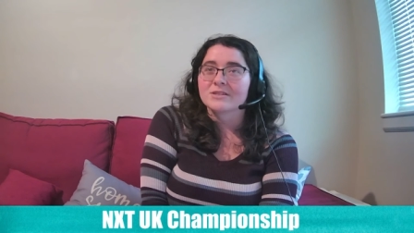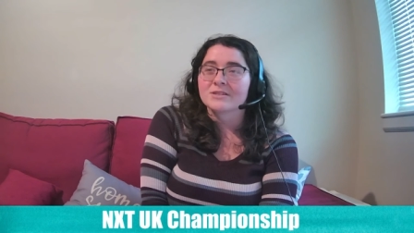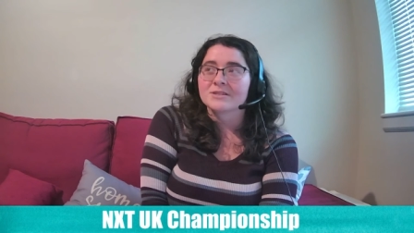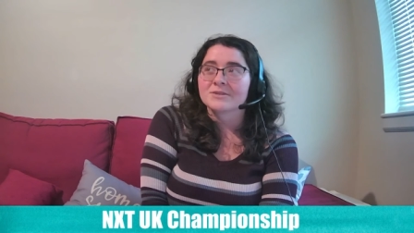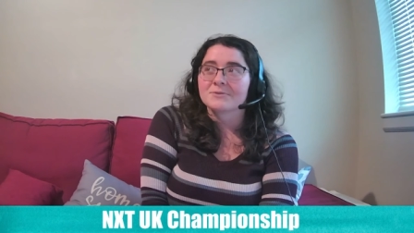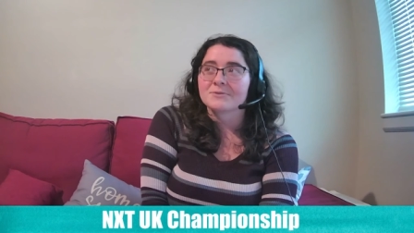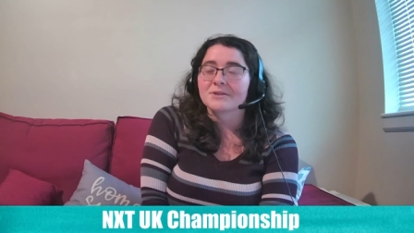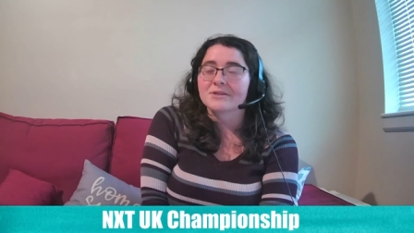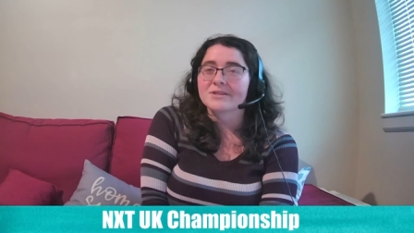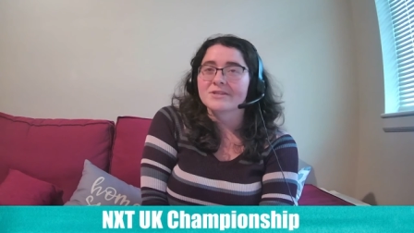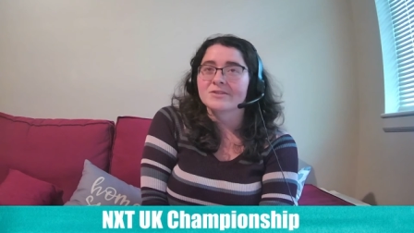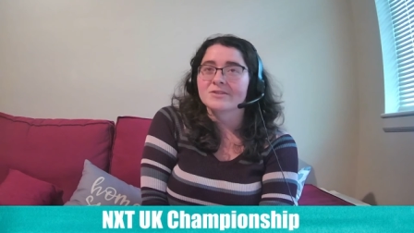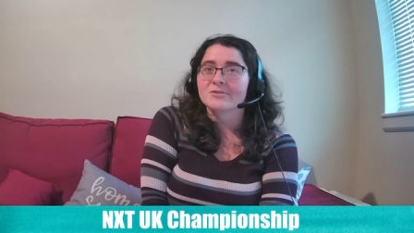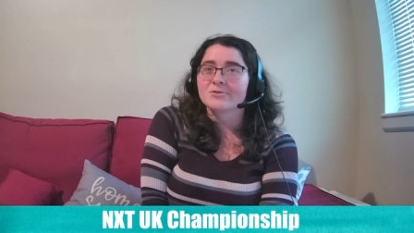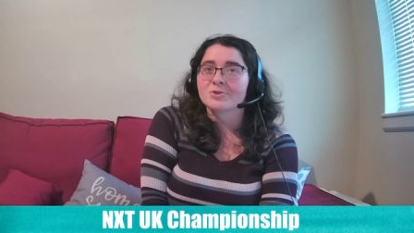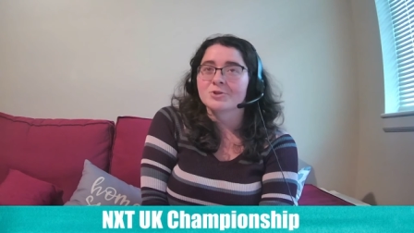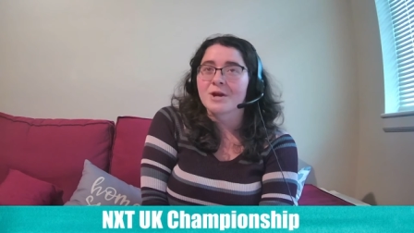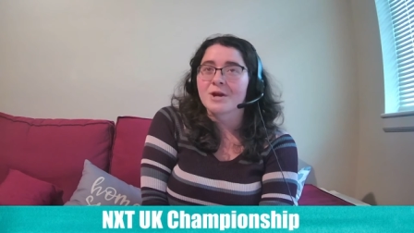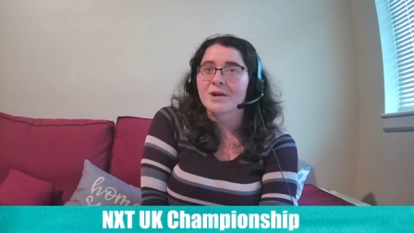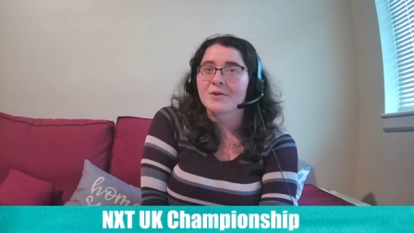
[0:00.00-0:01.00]
So at least they're
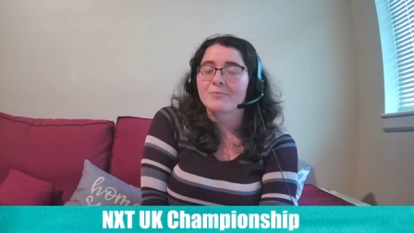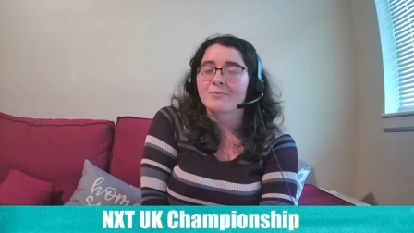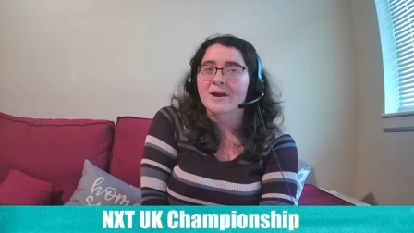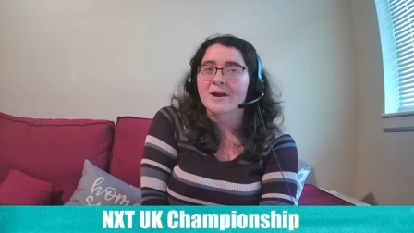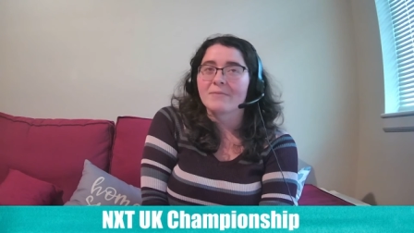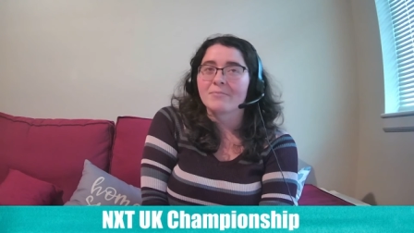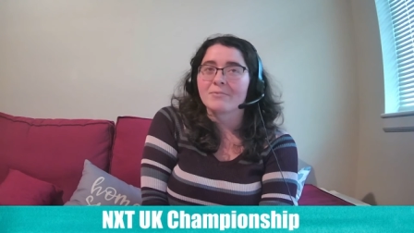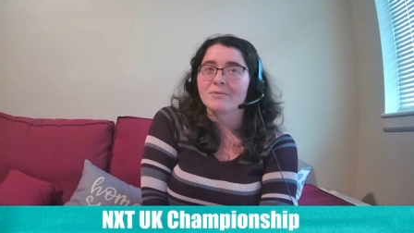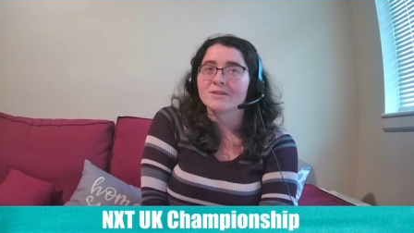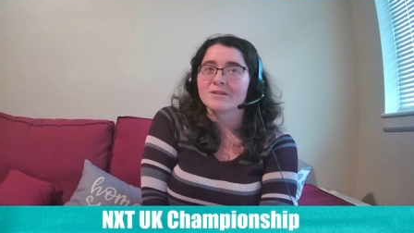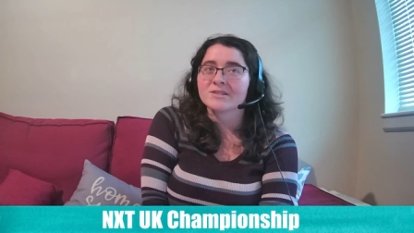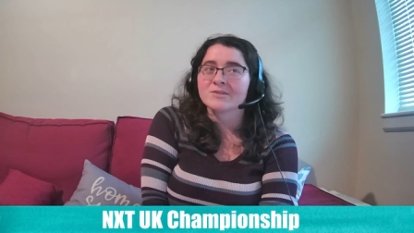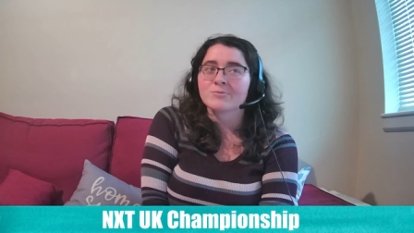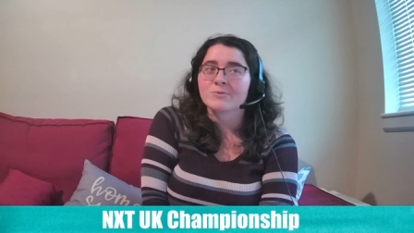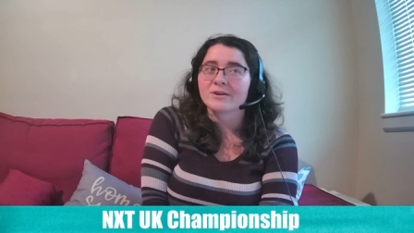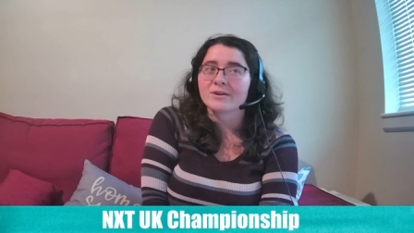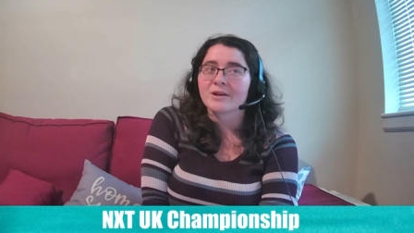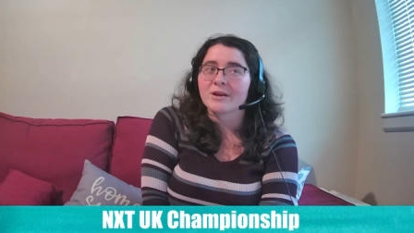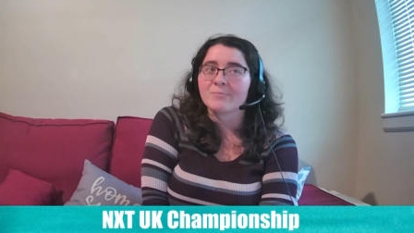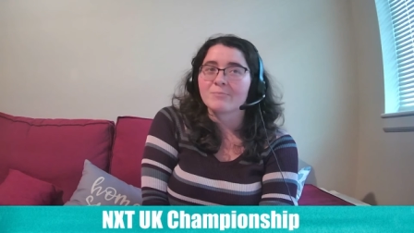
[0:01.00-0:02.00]
trying to wrap this
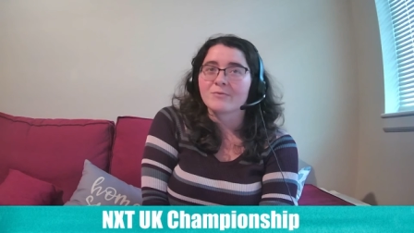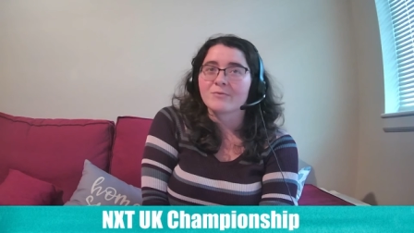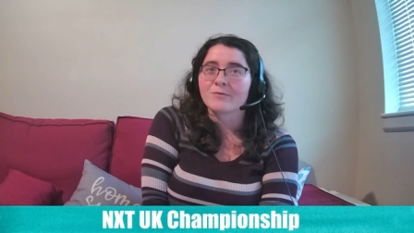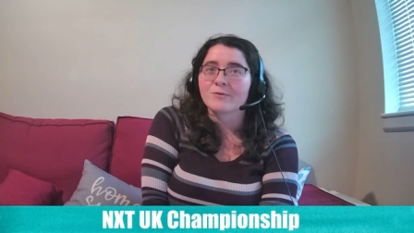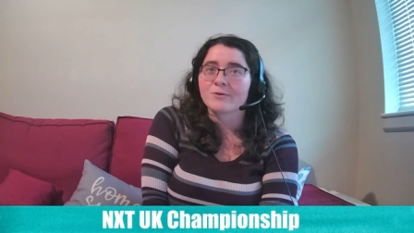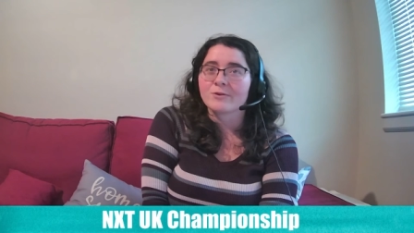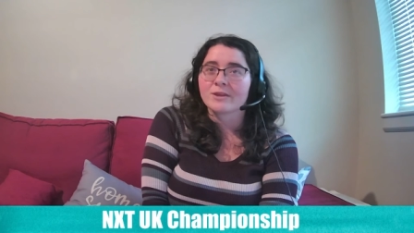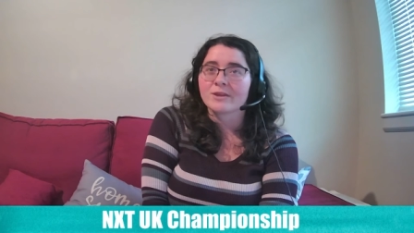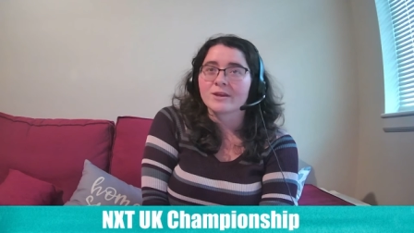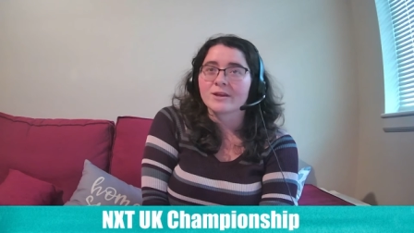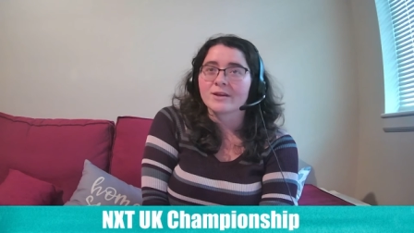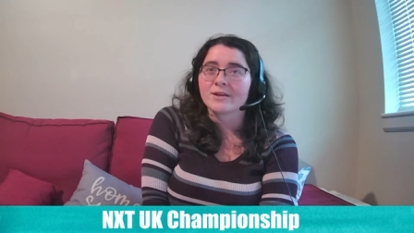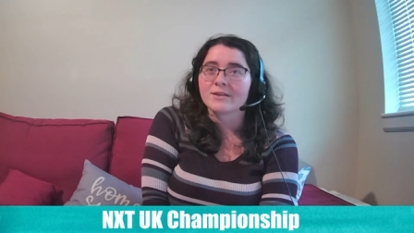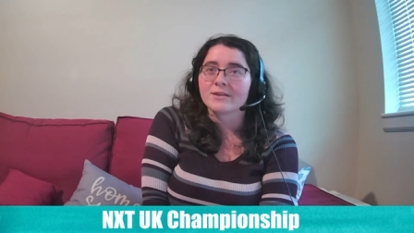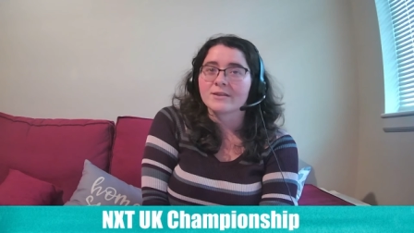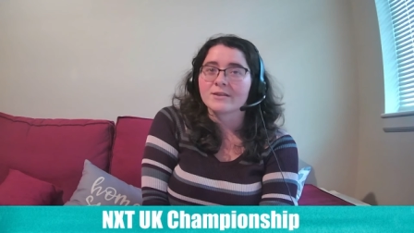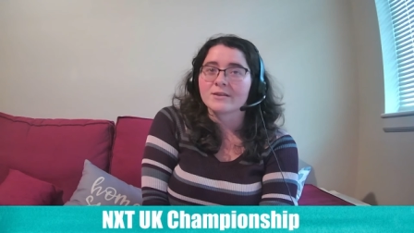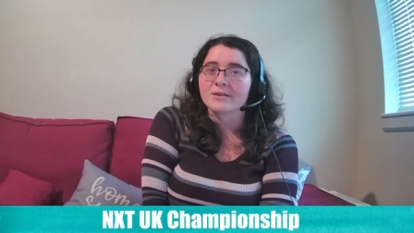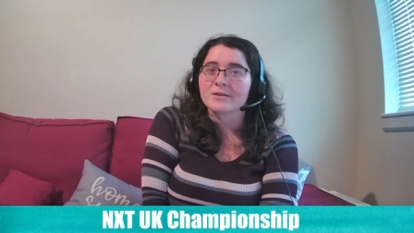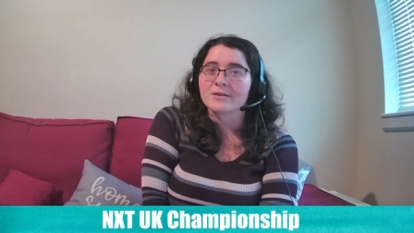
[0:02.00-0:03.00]
one up before the end of
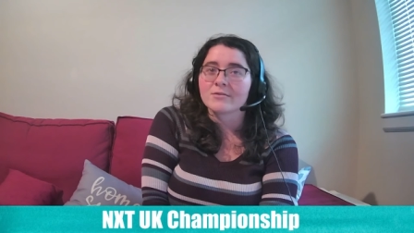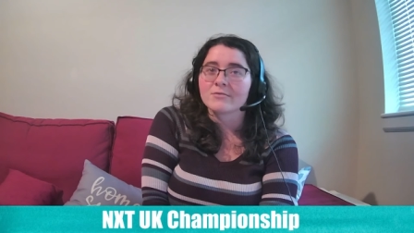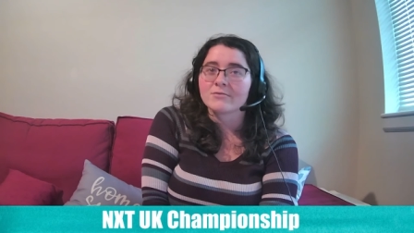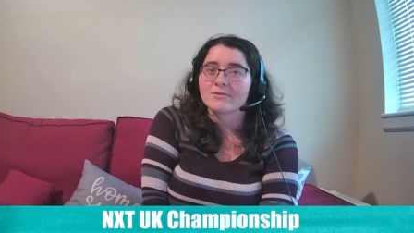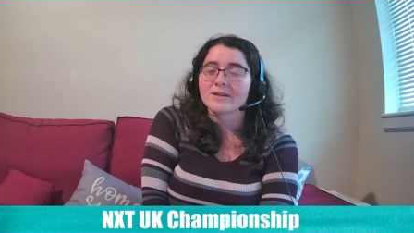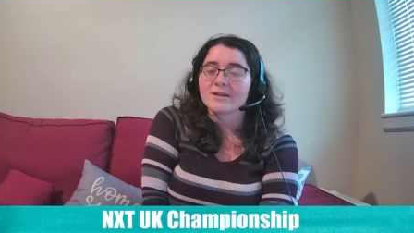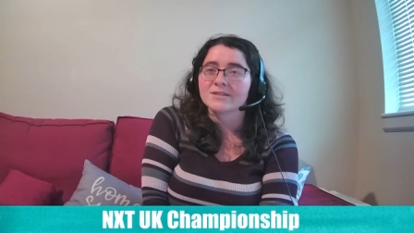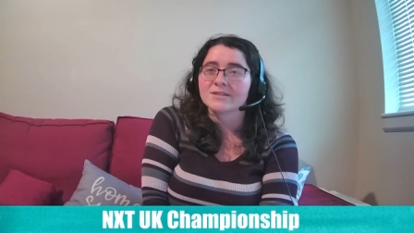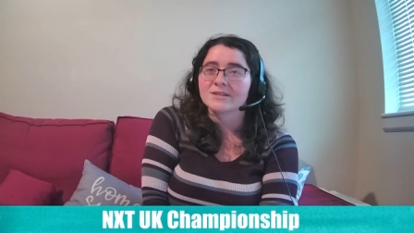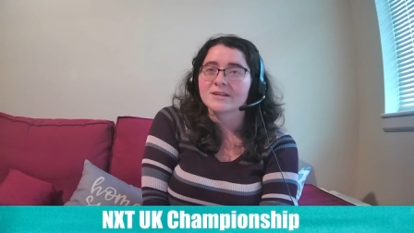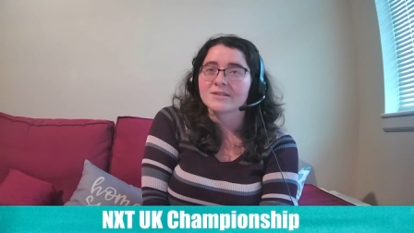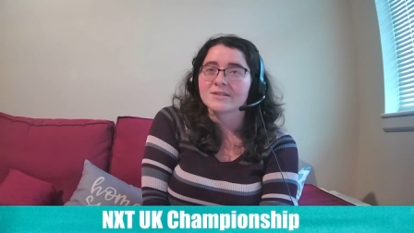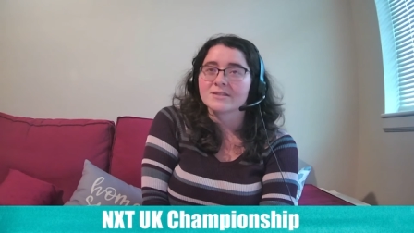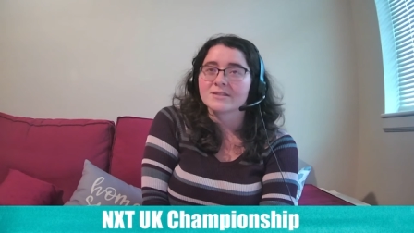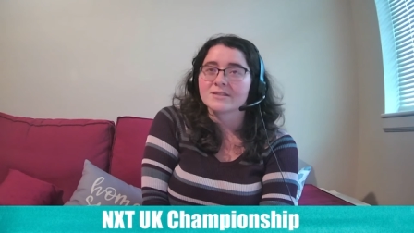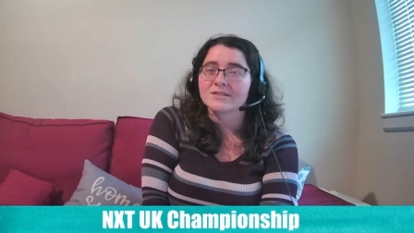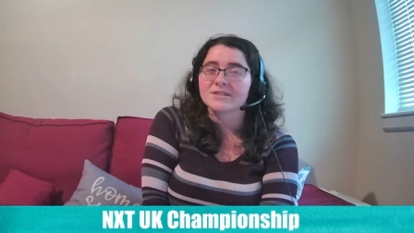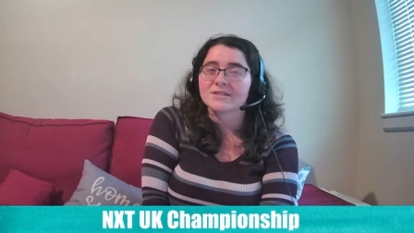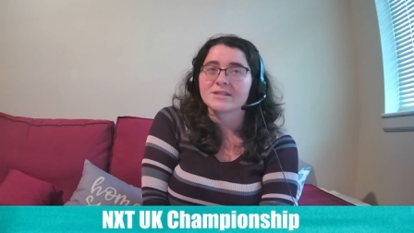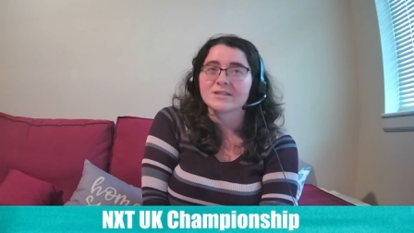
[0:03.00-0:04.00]
the year. That's nice to
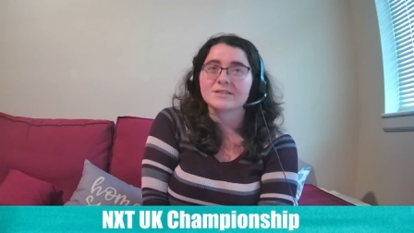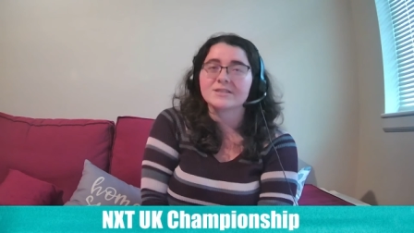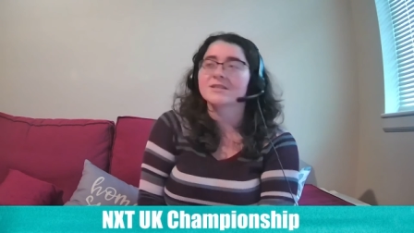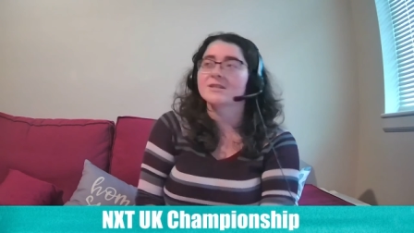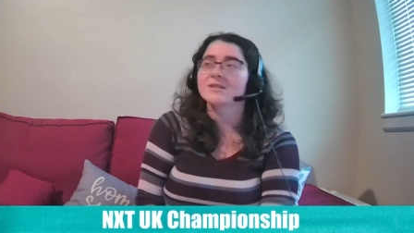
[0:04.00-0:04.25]
see. See,